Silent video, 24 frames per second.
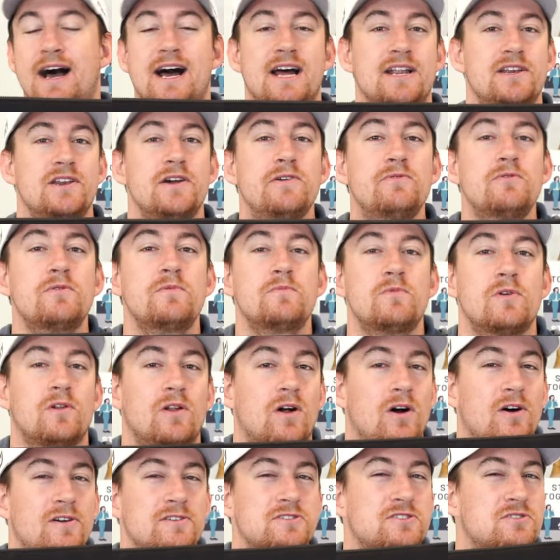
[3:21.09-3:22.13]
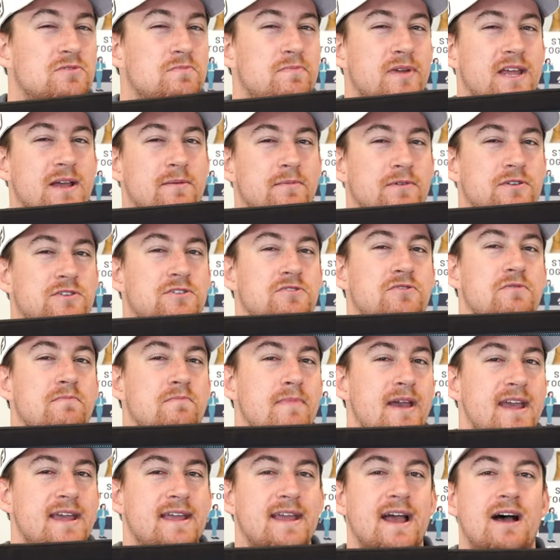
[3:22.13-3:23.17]
Uh, no one will also be able to
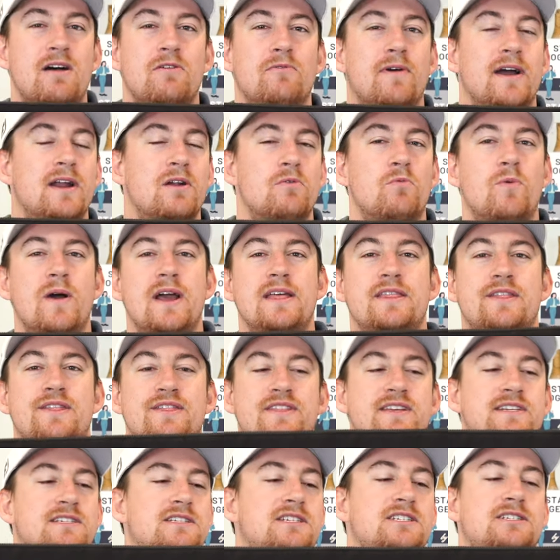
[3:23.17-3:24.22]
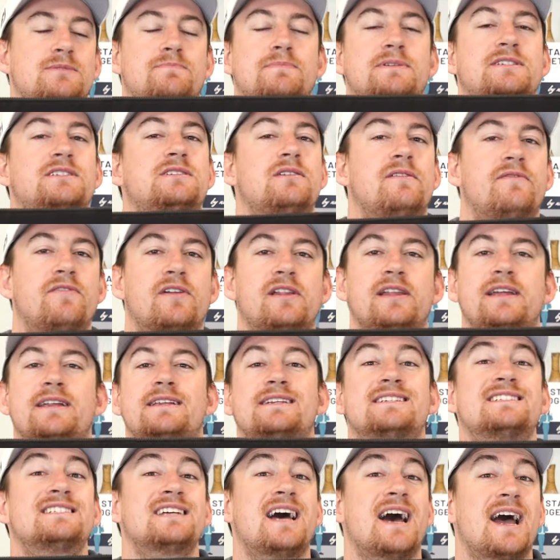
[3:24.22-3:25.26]
make out right away that this is specifically
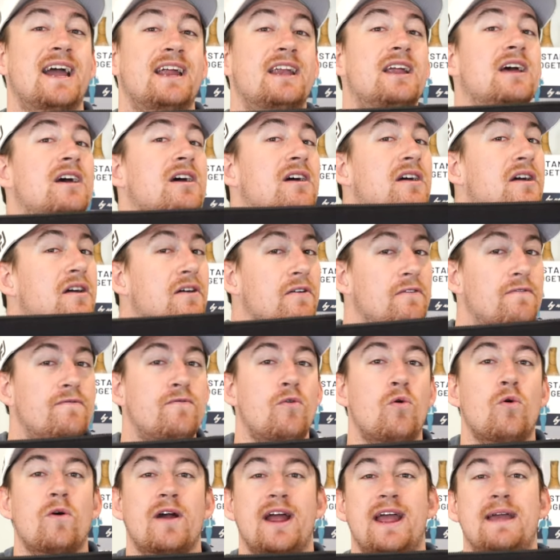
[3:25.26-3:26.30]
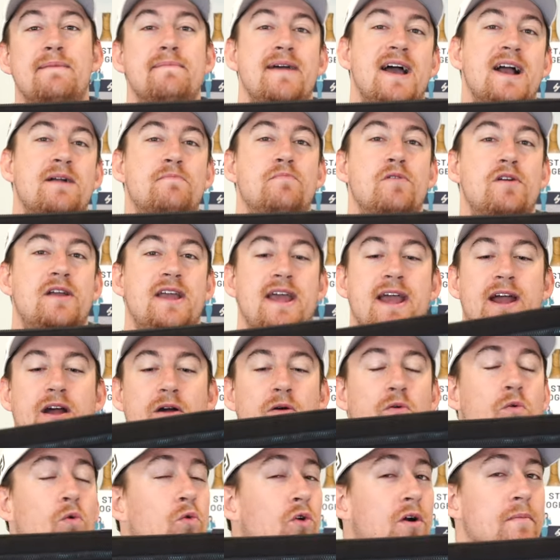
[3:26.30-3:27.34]
designed for a MacBook
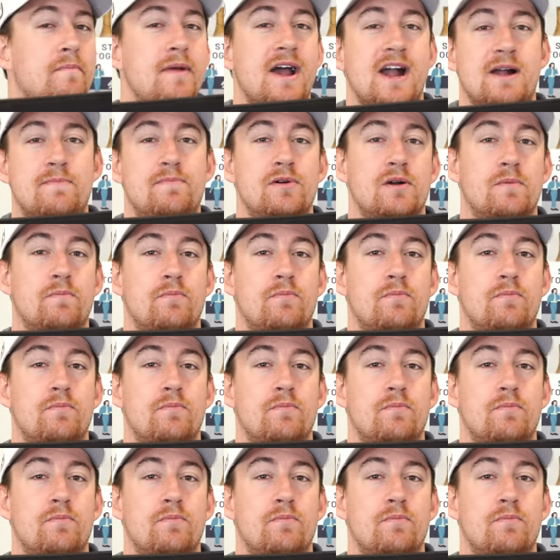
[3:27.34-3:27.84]
Air or MacBook